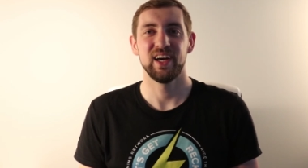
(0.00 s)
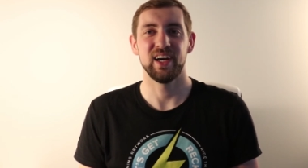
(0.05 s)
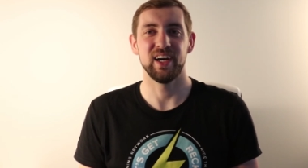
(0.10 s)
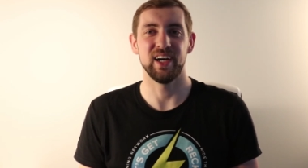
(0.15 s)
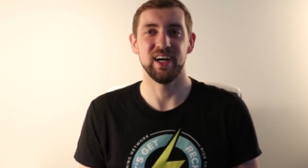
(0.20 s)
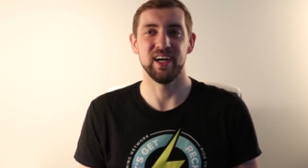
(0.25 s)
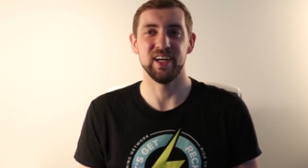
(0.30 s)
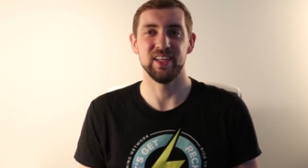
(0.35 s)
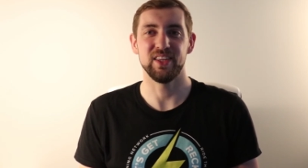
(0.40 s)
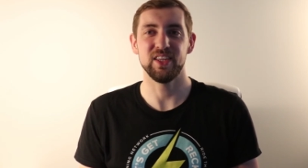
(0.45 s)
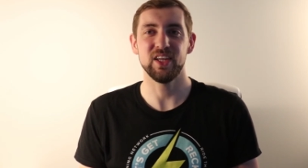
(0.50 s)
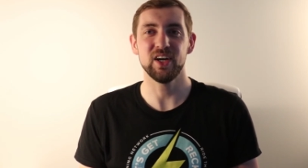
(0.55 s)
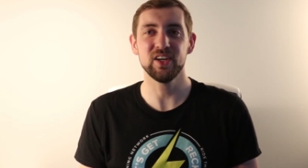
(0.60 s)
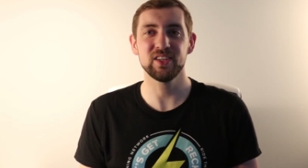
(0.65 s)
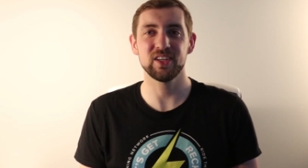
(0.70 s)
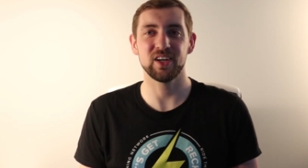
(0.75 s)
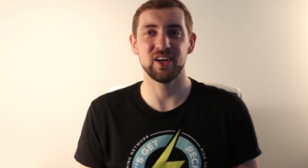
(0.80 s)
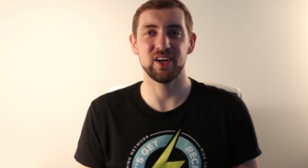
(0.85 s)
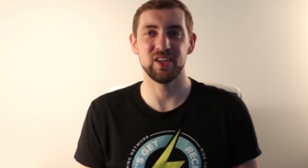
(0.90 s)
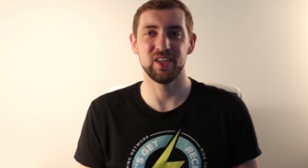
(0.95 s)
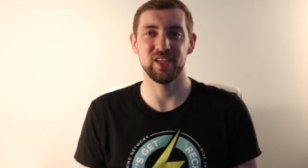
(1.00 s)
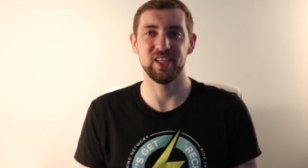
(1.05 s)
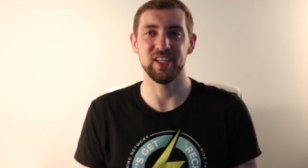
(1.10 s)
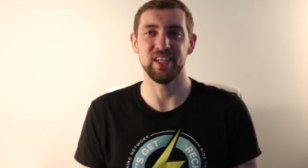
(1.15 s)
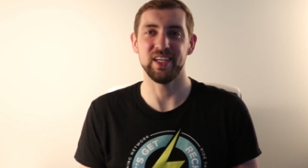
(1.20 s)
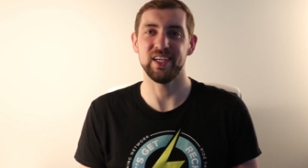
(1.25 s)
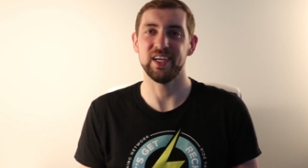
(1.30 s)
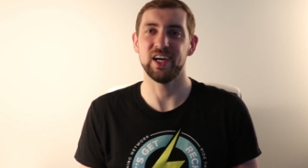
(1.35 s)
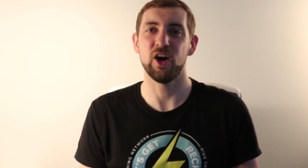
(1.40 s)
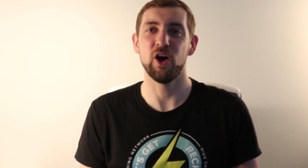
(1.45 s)
Not
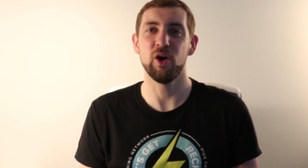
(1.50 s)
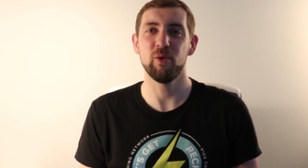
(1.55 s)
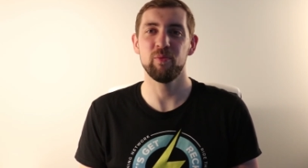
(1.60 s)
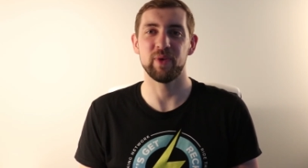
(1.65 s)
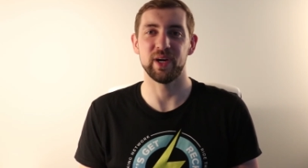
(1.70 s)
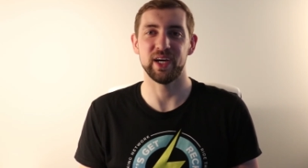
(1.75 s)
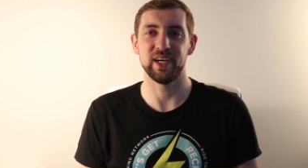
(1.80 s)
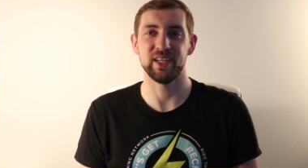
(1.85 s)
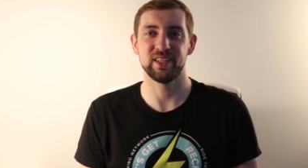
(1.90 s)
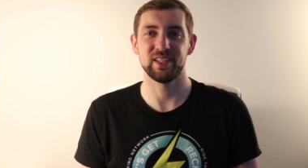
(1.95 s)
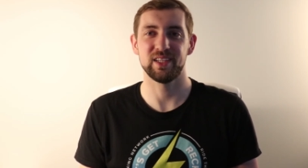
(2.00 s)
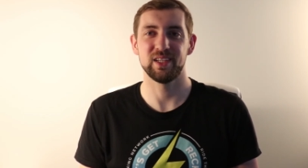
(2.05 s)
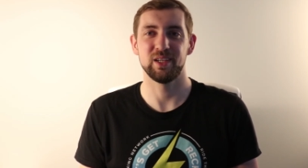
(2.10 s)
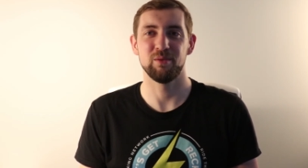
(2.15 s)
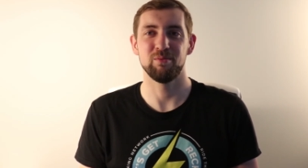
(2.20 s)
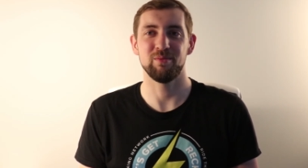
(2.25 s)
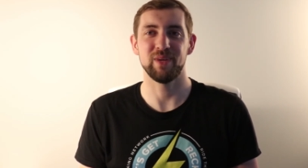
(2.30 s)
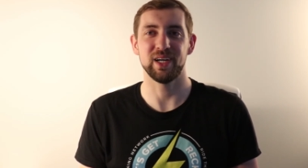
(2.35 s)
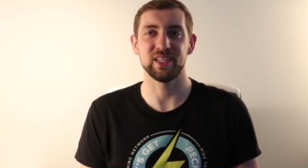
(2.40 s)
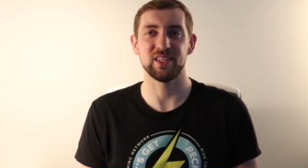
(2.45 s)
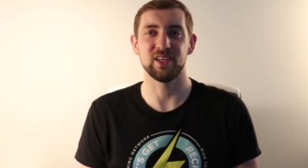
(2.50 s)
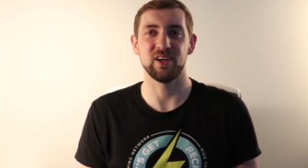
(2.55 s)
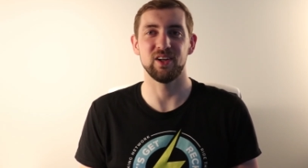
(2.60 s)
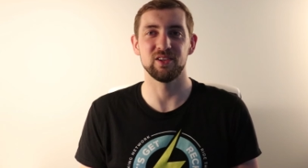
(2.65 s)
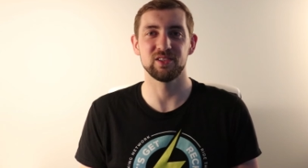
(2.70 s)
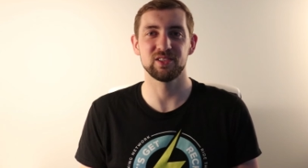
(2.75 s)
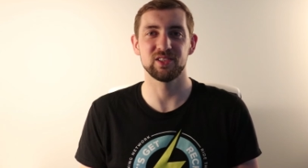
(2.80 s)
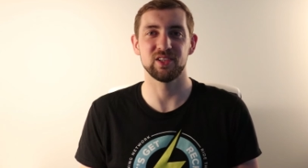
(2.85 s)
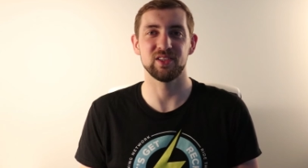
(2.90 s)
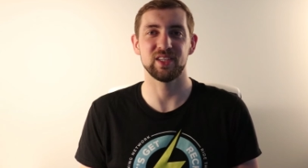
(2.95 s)
only opened, but
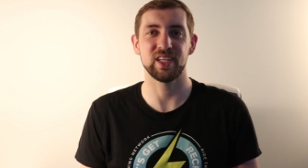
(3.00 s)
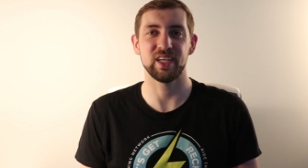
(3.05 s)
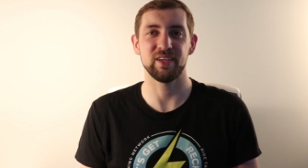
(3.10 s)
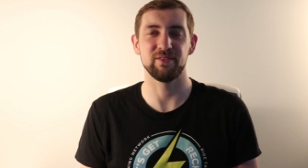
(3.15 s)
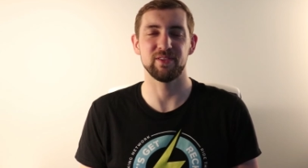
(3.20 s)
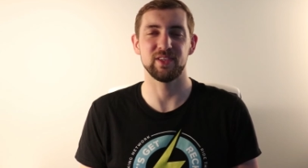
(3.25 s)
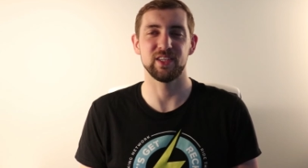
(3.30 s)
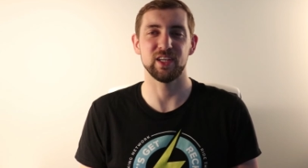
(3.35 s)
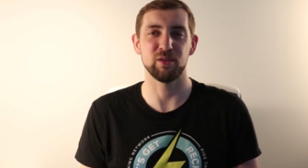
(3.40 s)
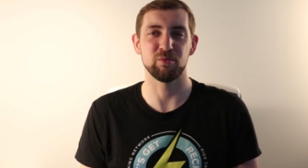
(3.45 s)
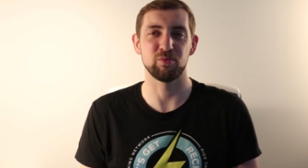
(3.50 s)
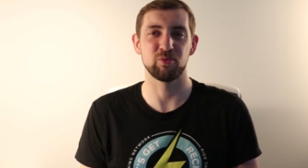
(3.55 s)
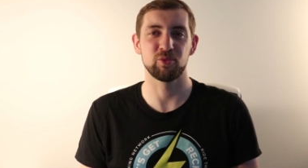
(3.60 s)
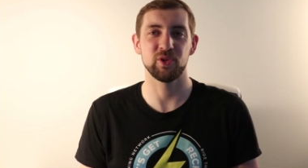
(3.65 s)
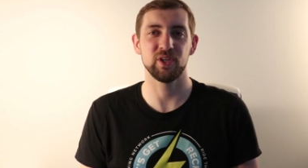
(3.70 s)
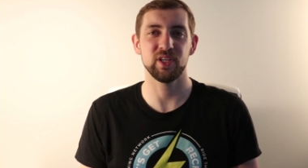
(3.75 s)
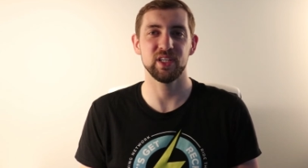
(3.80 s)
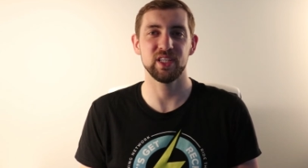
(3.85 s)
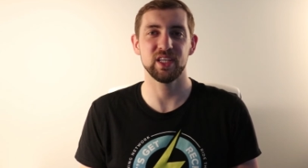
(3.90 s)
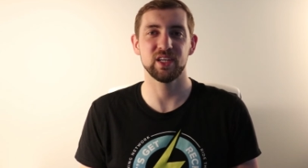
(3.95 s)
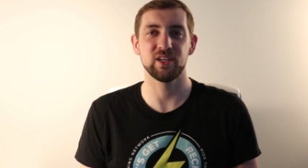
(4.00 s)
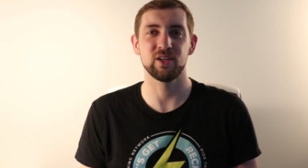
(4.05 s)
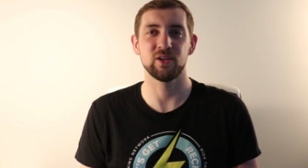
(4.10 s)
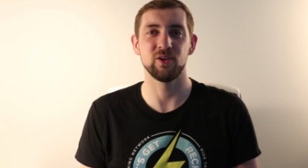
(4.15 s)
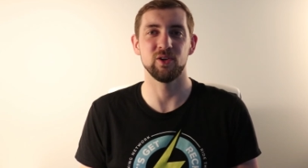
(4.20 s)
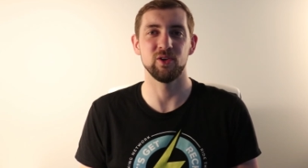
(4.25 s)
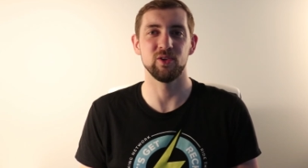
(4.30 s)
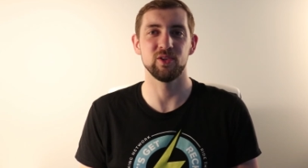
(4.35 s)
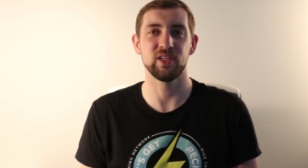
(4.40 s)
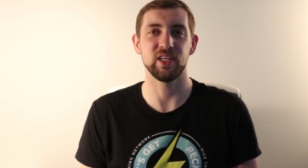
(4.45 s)
also they've done pretty
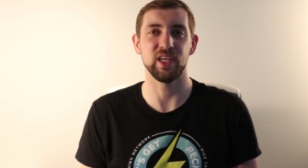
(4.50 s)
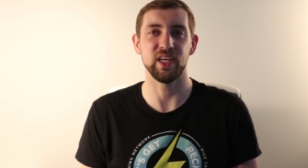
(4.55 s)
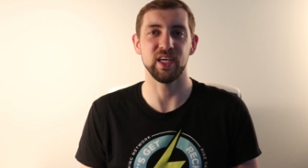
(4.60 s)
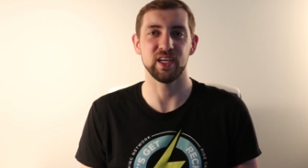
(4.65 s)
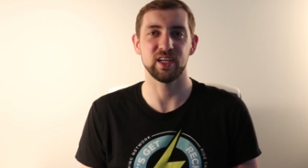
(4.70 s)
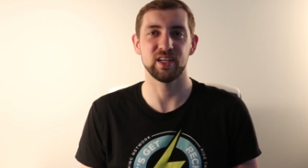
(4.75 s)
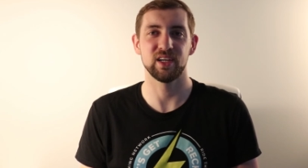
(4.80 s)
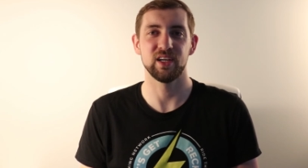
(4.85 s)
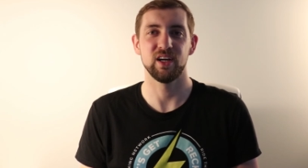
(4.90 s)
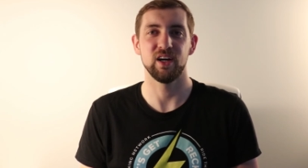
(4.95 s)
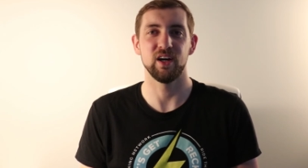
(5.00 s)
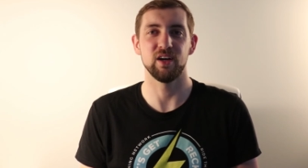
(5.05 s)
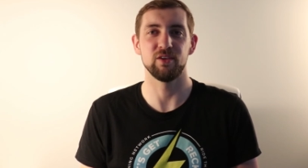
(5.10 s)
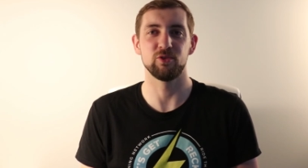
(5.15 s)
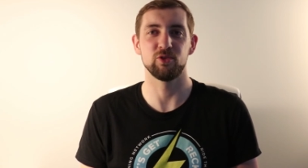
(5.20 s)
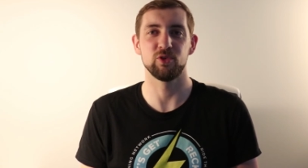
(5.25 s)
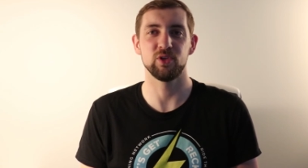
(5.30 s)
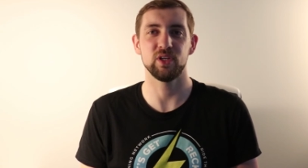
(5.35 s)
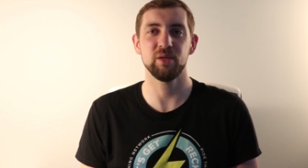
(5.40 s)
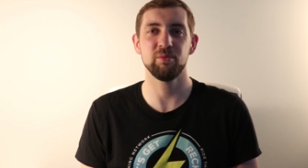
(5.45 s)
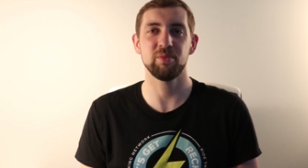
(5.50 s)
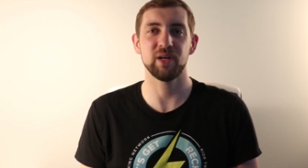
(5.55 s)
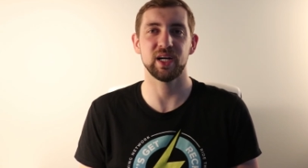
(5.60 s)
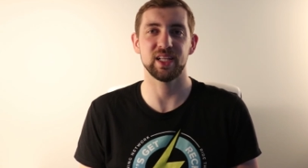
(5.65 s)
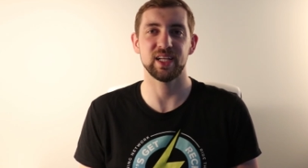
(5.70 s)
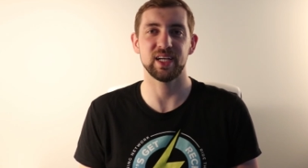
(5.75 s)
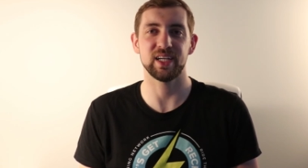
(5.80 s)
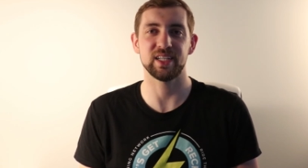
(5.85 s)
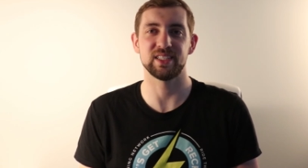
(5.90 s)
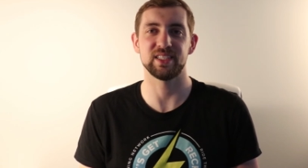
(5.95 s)
cool thing of
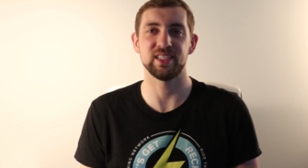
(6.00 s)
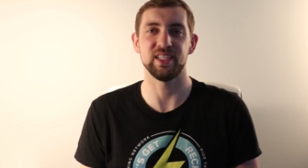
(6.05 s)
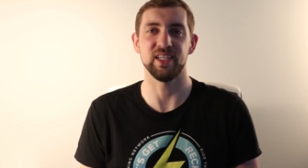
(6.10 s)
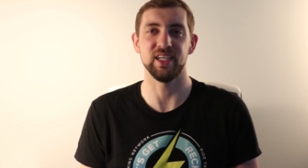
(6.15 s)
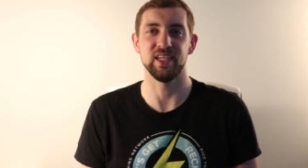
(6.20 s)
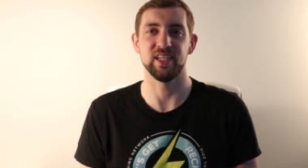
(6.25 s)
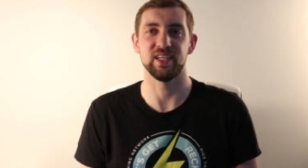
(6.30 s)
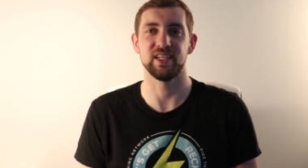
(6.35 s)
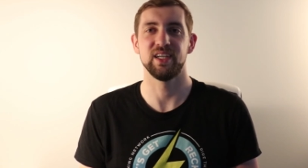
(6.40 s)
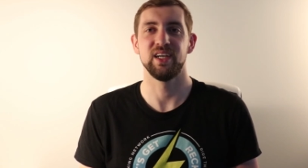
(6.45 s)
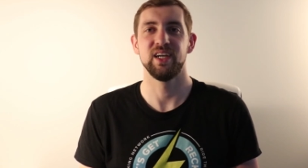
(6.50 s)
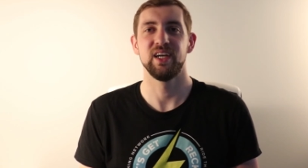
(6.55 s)
rebalancing